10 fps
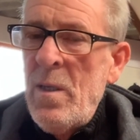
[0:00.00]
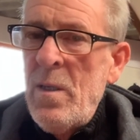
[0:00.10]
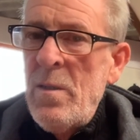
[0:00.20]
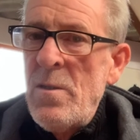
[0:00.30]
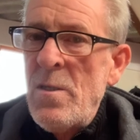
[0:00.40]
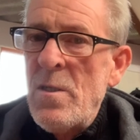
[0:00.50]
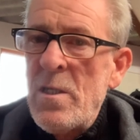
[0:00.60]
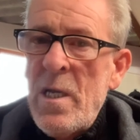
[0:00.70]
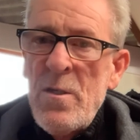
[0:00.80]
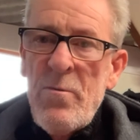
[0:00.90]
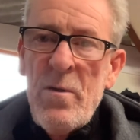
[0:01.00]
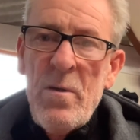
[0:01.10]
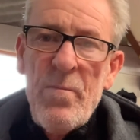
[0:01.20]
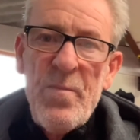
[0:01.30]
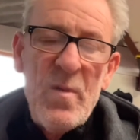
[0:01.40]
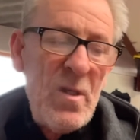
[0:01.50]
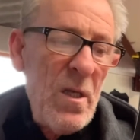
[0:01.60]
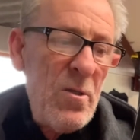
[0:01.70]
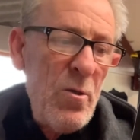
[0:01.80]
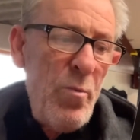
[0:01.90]
This is a sketch for a
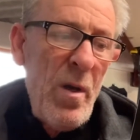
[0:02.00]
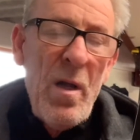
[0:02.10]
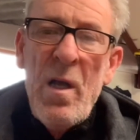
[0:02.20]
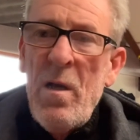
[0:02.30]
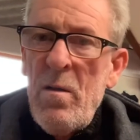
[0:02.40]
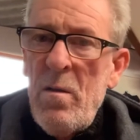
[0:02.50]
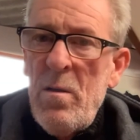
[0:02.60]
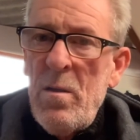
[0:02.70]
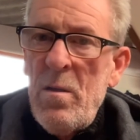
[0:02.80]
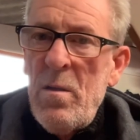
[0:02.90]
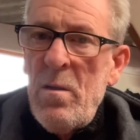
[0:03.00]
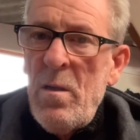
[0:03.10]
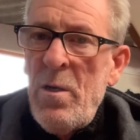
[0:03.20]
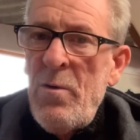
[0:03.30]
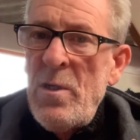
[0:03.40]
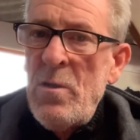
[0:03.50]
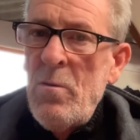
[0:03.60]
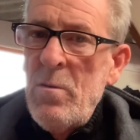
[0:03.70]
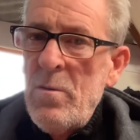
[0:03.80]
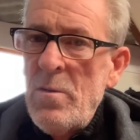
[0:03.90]
tattoo parlour.
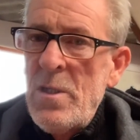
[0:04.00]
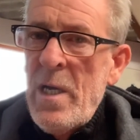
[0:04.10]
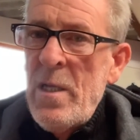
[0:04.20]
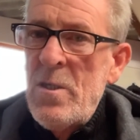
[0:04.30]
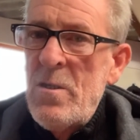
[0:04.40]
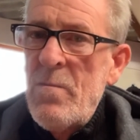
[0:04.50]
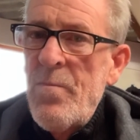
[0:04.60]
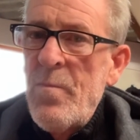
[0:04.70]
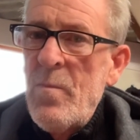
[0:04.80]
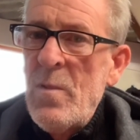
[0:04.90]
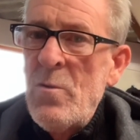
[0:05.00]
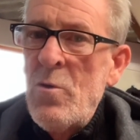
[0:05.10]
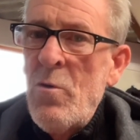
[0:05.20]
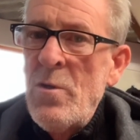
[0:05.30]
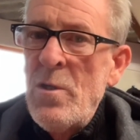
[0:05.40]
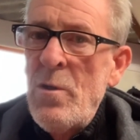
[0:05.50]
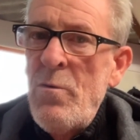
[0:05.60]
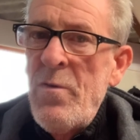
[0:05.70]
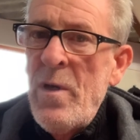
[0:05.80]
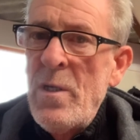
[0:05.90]
Original sketch. The drawing to do
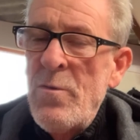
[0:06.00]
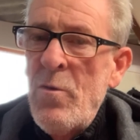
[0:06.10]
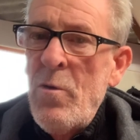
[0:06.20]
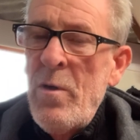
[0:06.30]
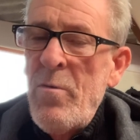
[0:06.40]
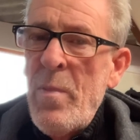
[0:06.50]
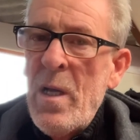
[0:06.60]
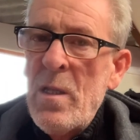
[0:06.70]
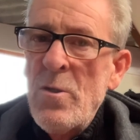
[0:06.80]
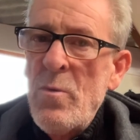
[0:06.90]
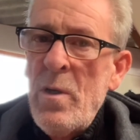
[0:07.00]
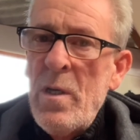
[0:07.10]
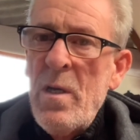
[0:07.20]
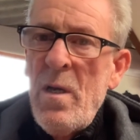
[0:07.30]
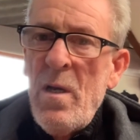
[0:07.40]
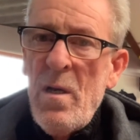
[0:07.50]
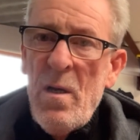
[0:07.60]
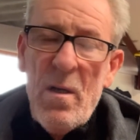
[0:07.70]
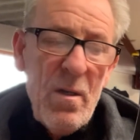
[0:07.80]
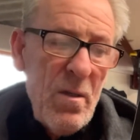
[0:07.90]
first for it, for backlash work.
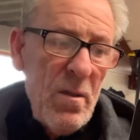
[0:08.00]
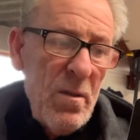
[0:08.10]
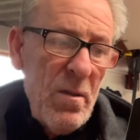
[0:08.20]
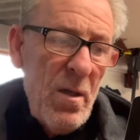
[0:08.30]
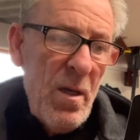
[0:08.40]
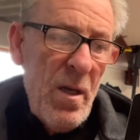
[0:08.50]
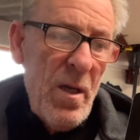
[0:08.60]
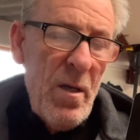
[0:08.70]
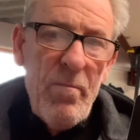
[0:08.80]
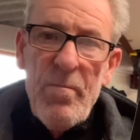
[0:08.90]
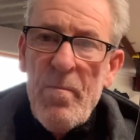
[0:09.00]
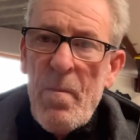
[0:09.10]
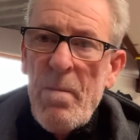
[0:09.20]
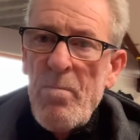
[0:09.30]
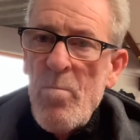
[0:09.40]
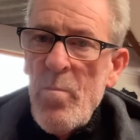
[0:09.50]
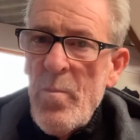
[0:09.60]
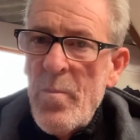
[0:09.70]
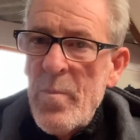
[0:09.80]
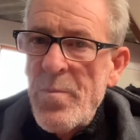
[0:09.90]

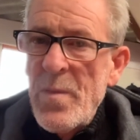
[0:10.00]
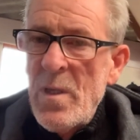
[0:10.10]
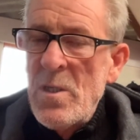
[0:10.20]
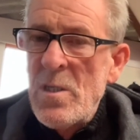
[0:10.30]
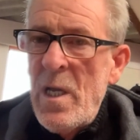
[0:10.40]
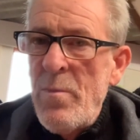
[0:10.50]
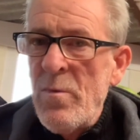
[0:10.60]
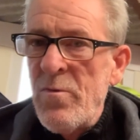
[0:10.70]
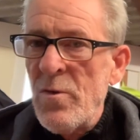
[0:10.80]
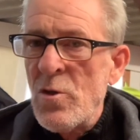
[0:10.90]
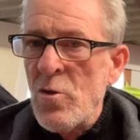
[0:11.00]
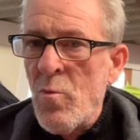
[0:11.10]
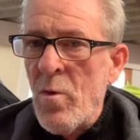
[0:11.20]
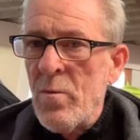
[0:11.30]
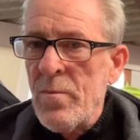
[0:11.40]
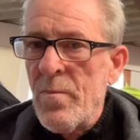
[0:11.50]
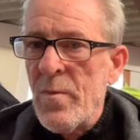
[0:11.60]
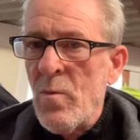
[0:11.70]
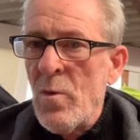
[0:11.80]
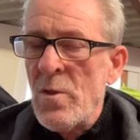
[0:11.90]
A statement for someone
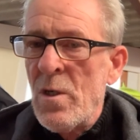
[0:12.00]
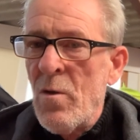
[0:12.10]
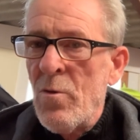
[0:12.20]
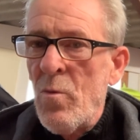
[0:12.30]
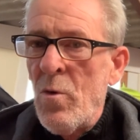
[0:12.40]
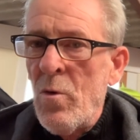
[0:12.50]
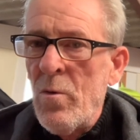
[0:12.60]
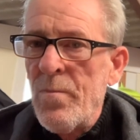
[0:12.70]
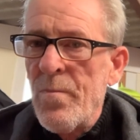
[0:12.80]
who wanted it on the wall.